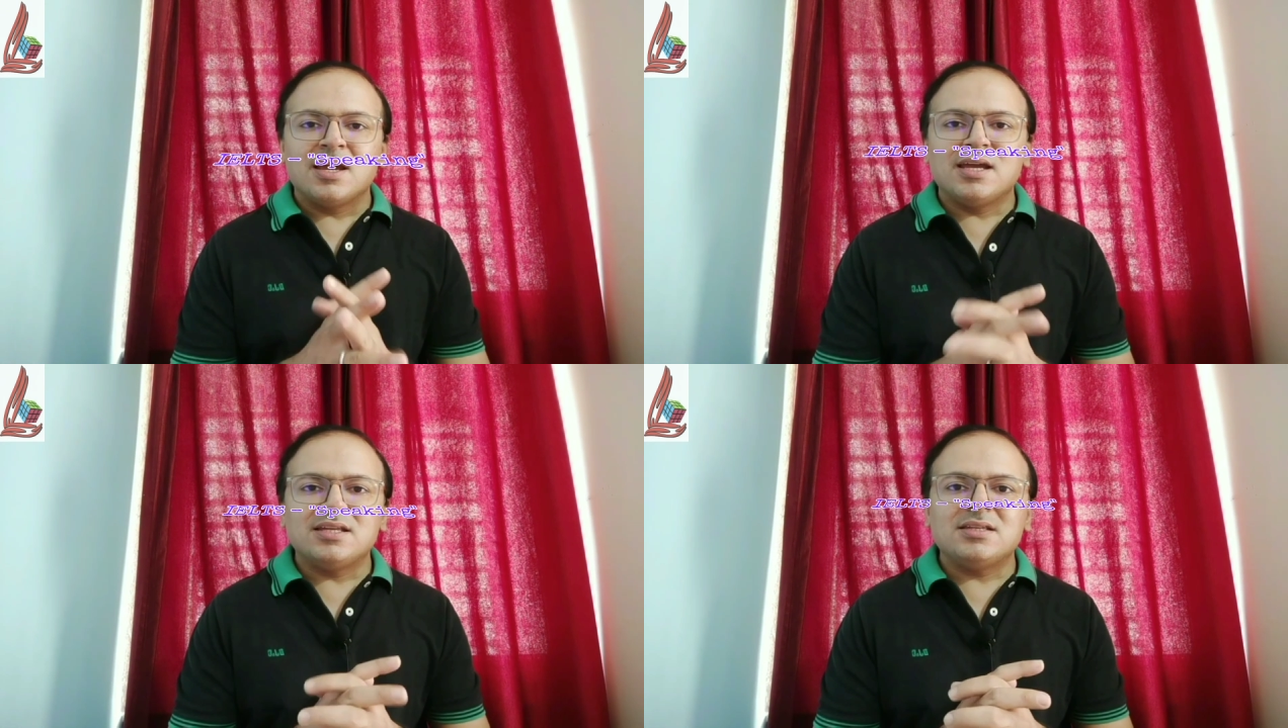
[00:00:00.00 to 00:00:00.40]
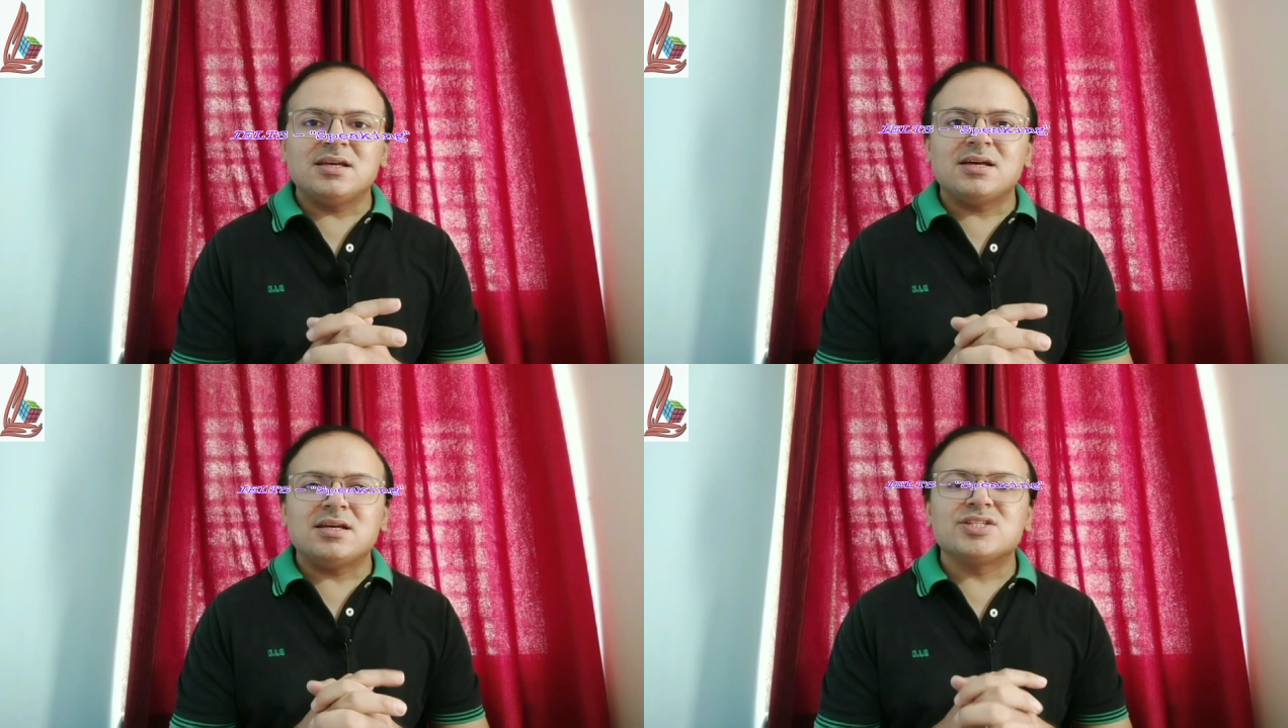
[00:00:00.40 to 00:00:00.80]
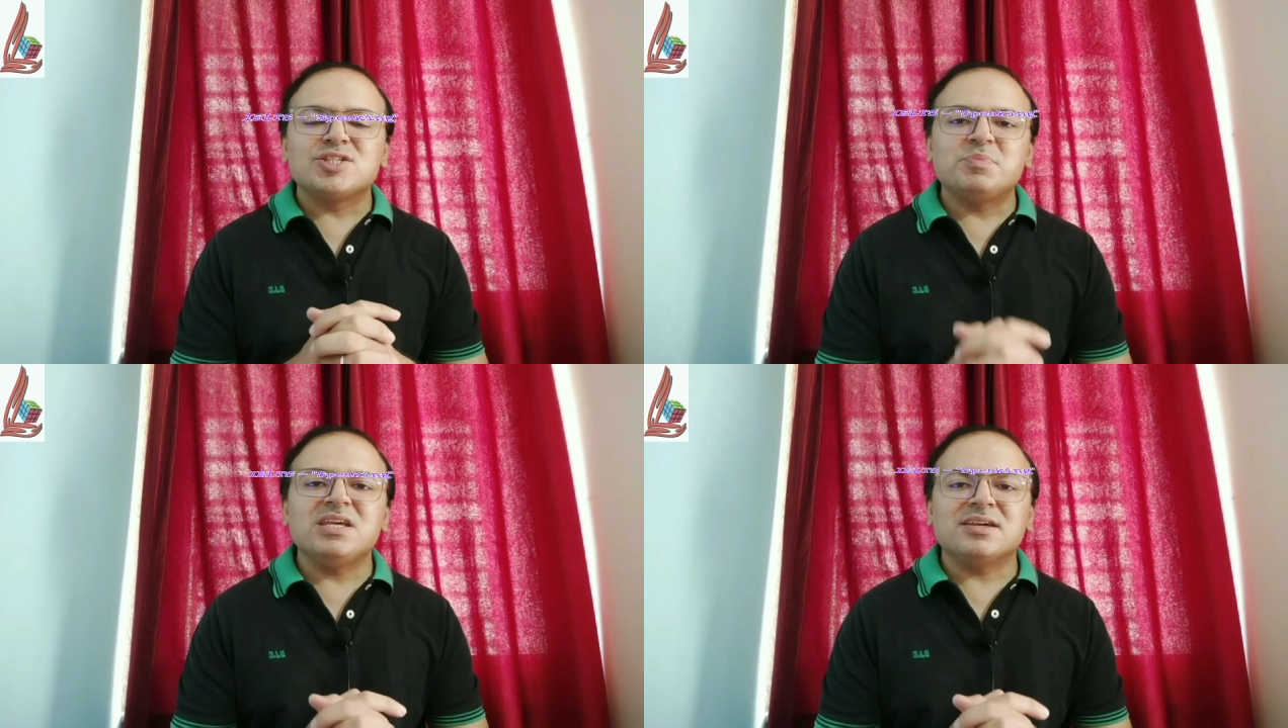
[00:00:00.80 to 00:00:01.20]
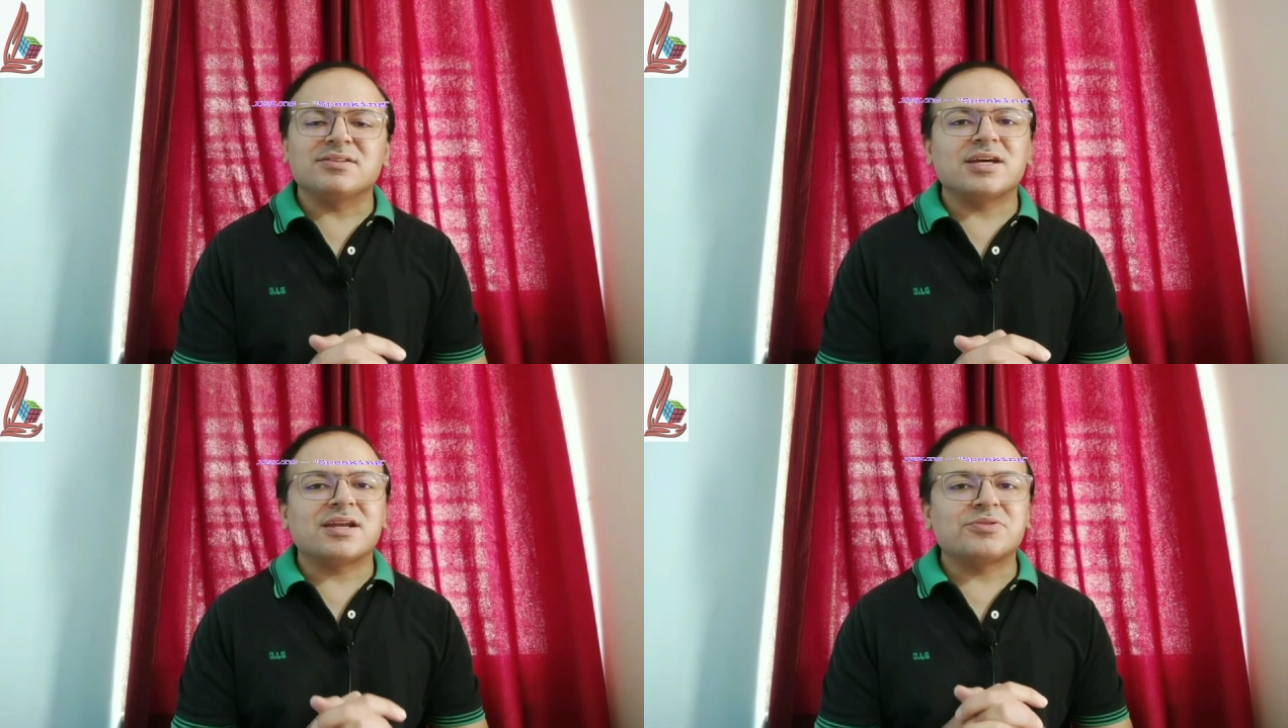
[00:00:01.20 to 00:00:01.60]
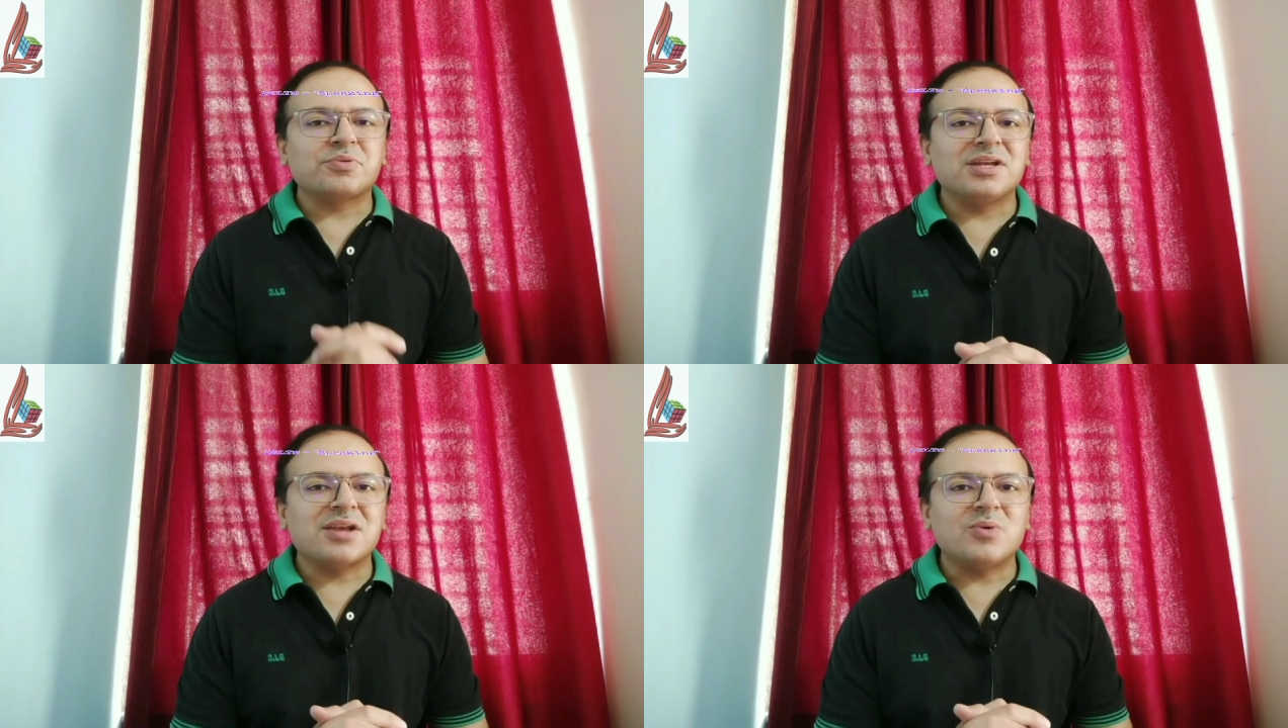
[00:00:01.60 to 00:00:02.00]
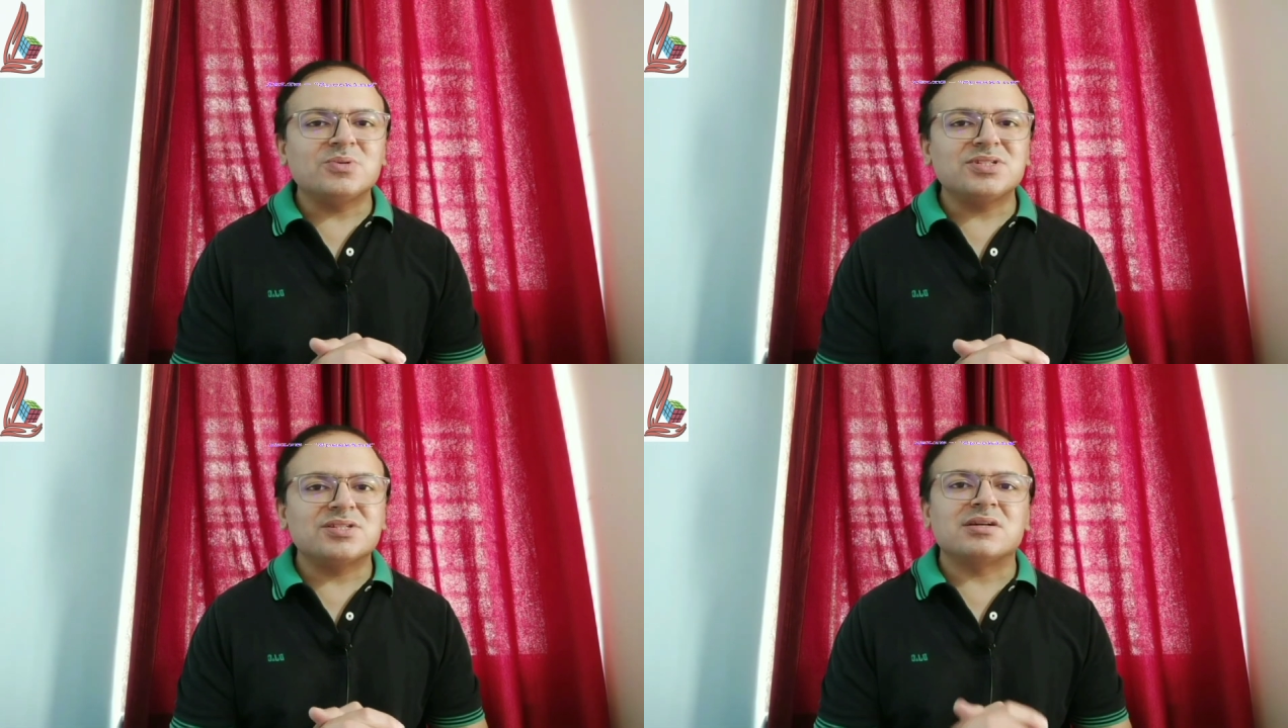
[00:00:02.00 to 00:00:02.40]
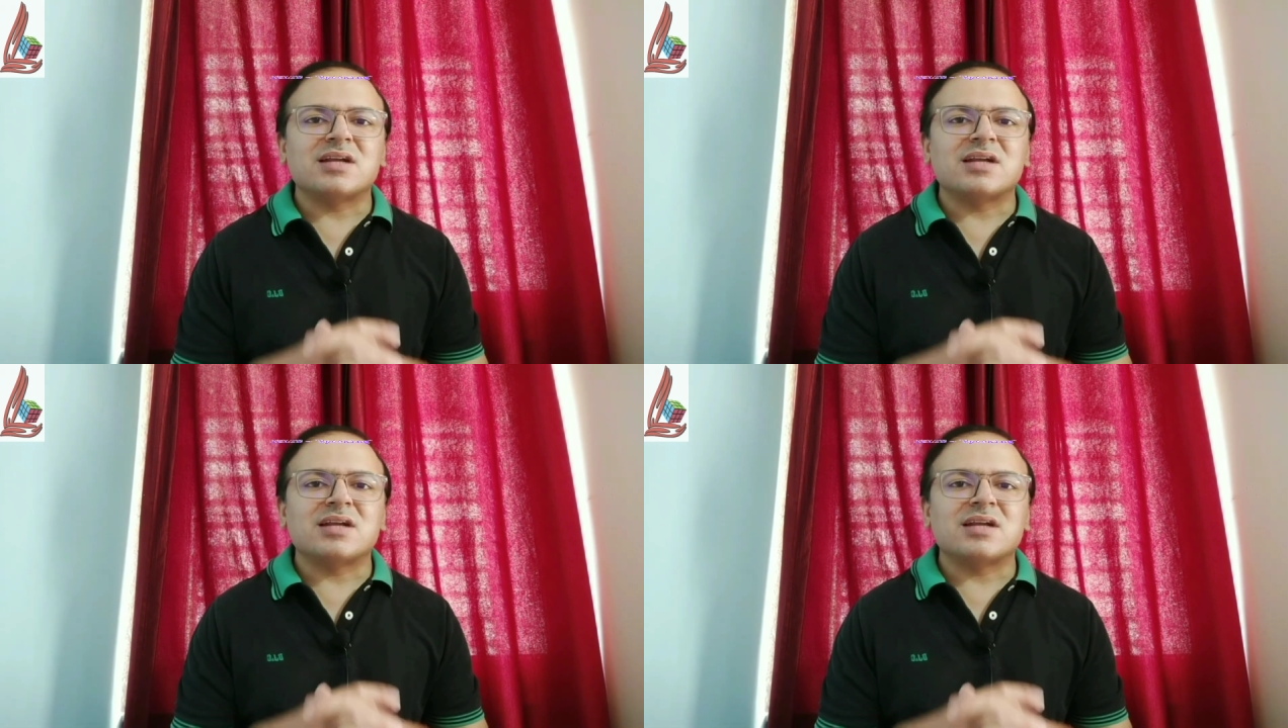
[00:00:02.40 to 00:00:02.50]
In speaking, there are 3 rounds.